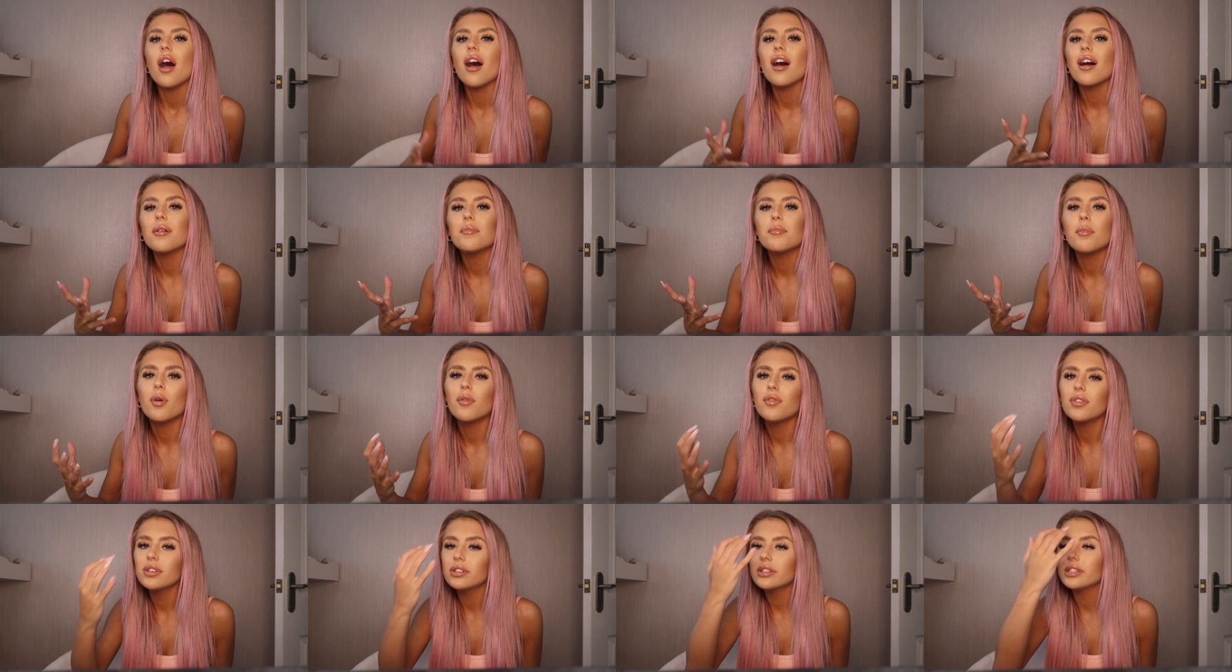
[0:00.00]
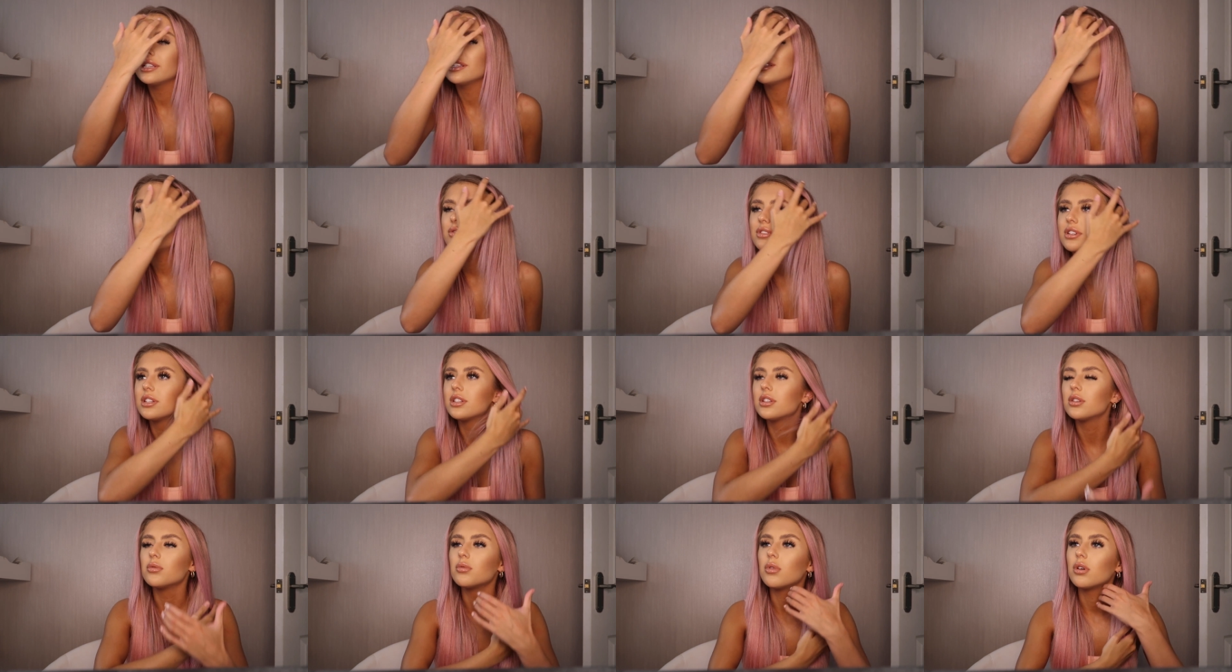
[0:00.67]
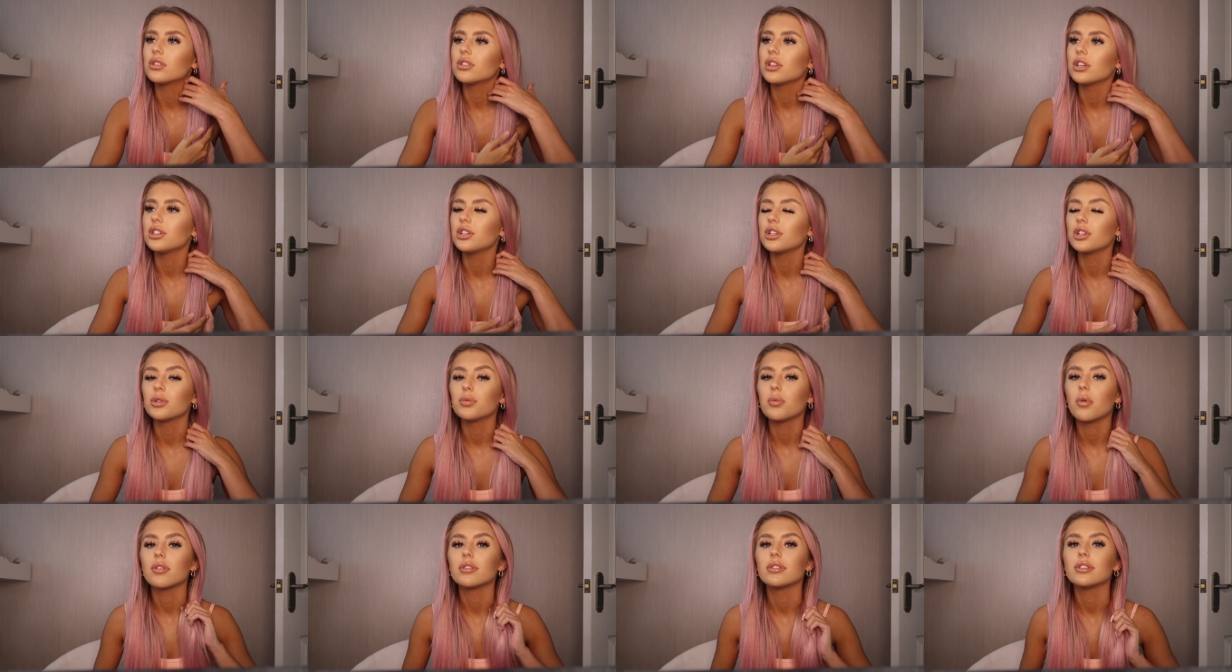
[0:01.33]
Um, obviously the reason was I
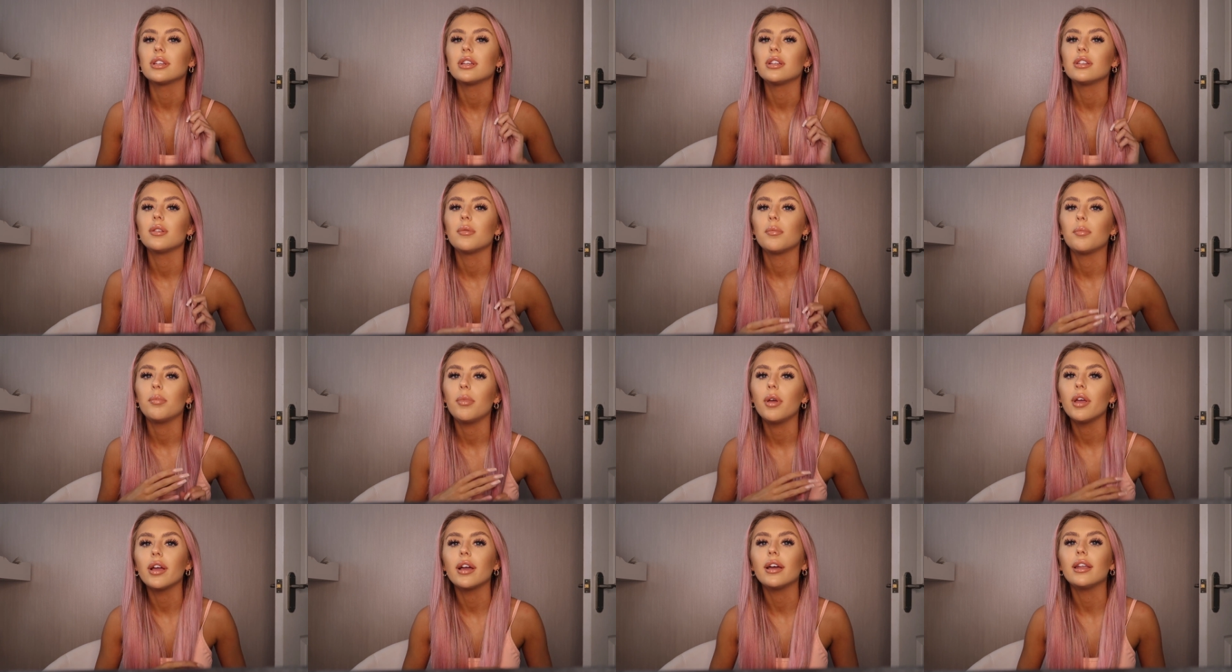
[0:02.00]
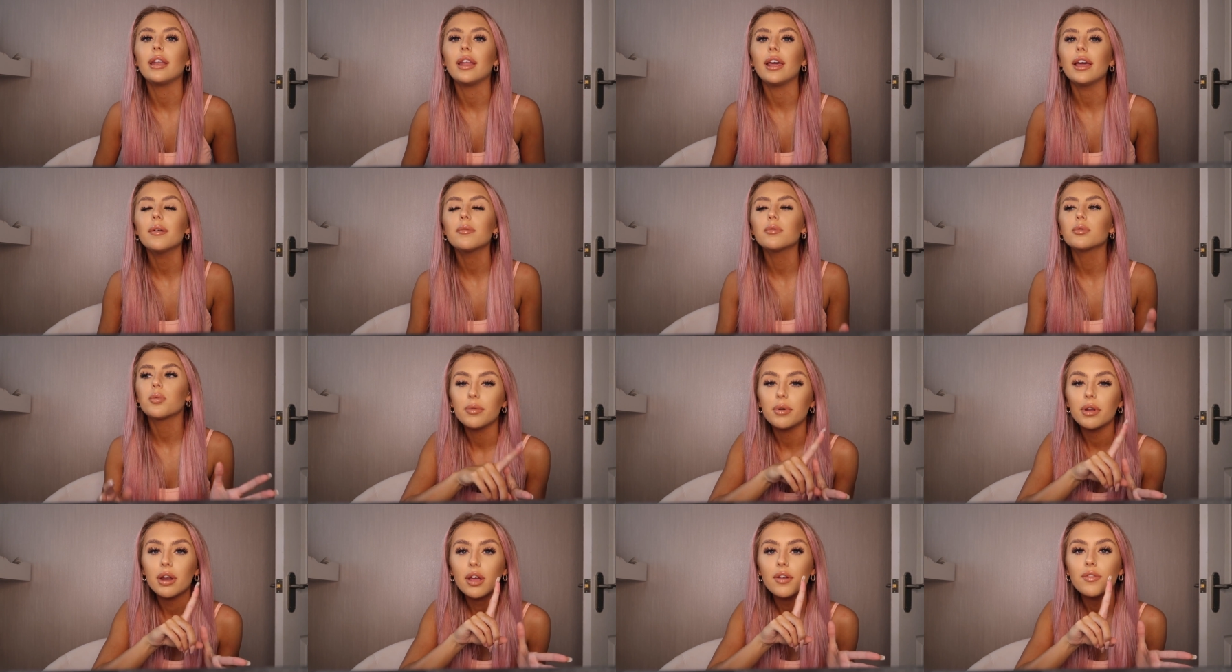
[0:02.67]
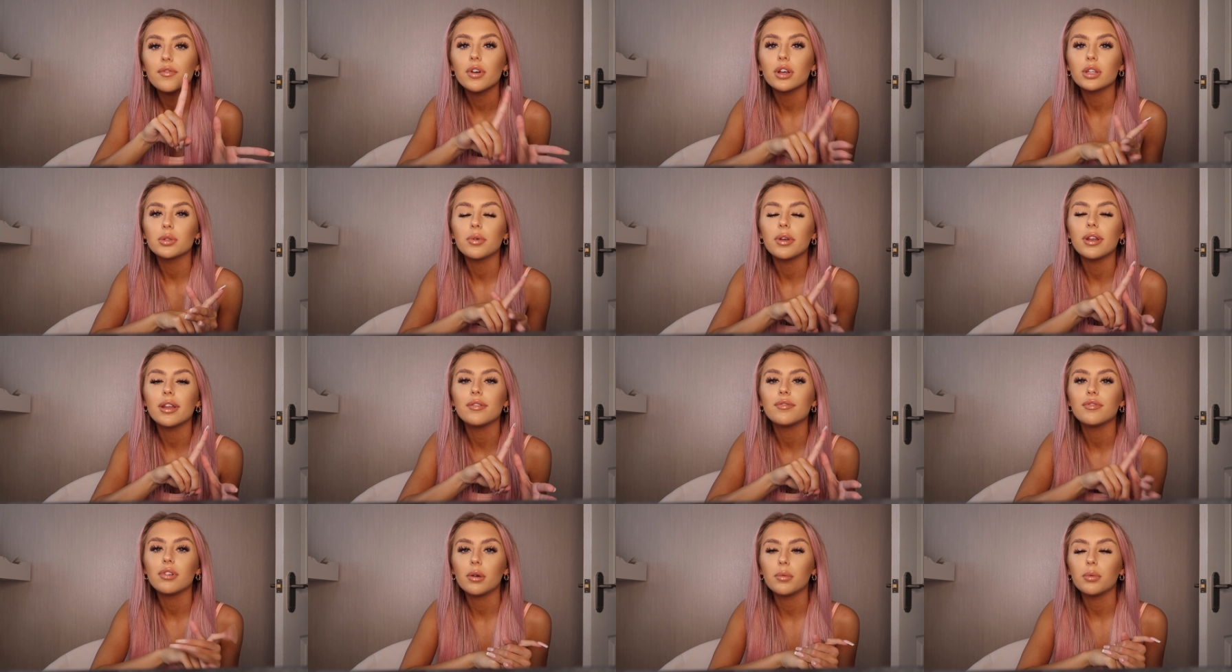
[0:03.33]
just wanted bigger lips. When I first
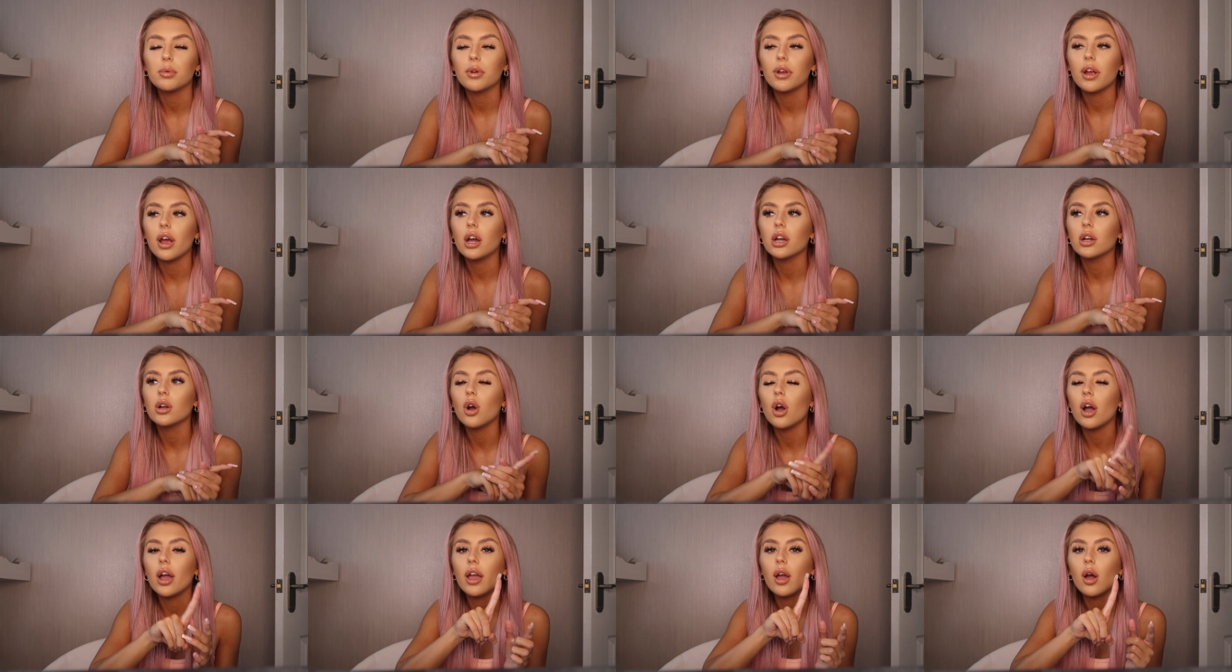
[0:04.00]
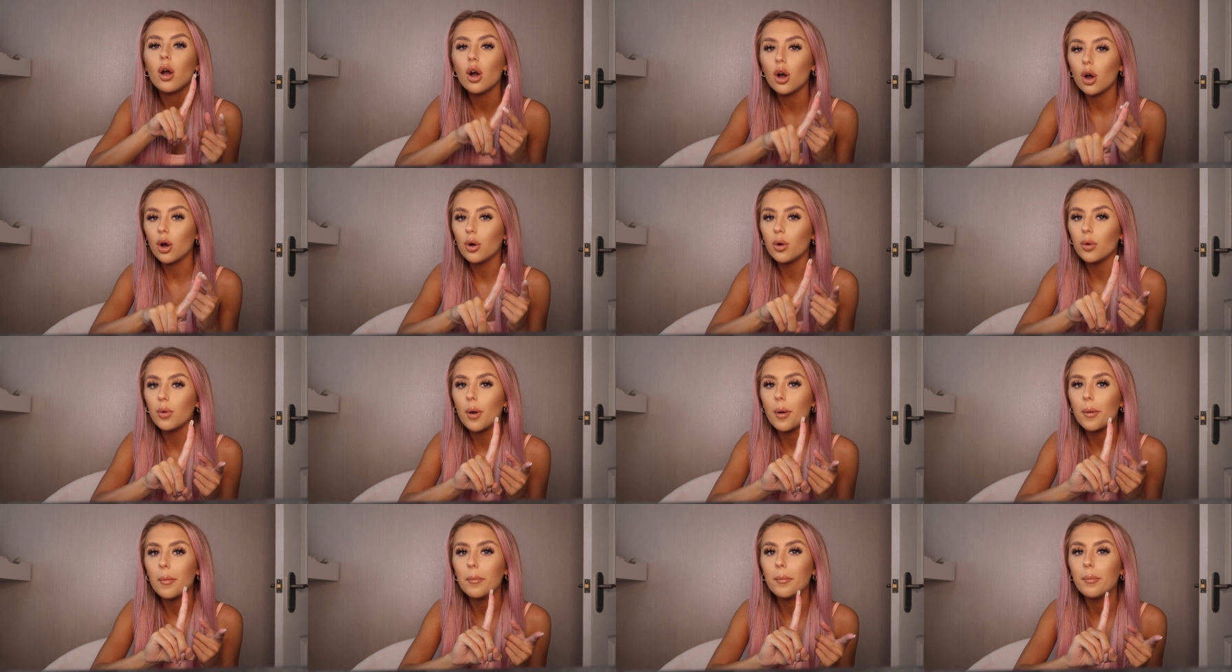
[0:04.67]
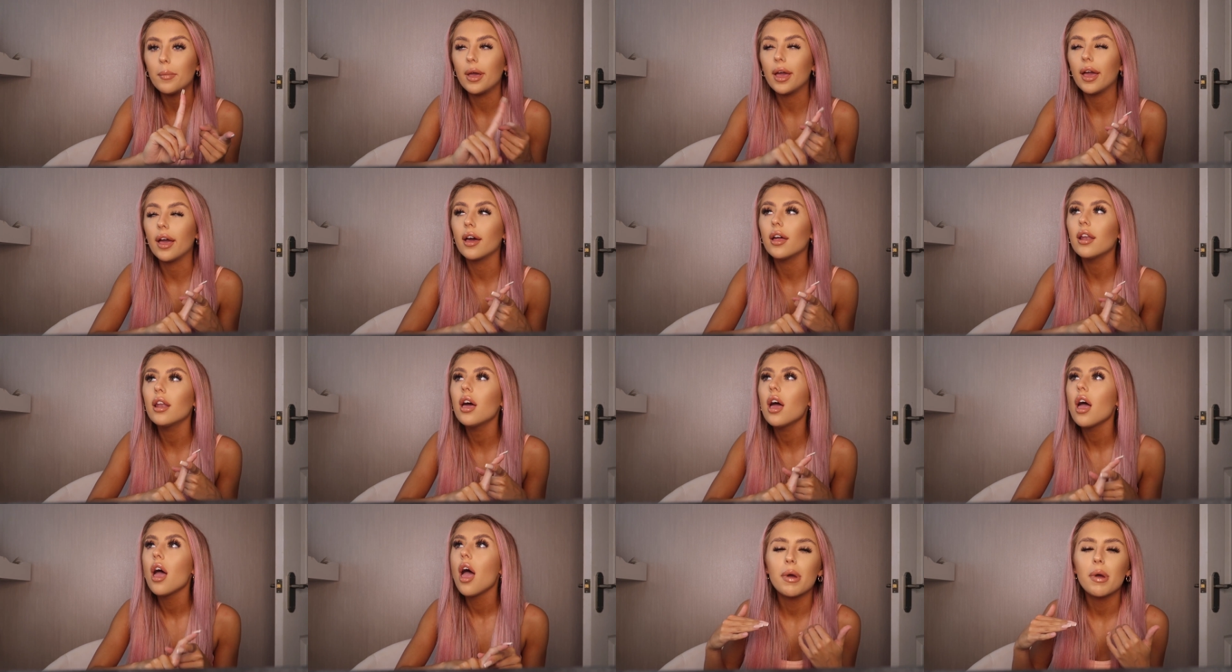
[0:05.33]
went in February, I got a whole mil.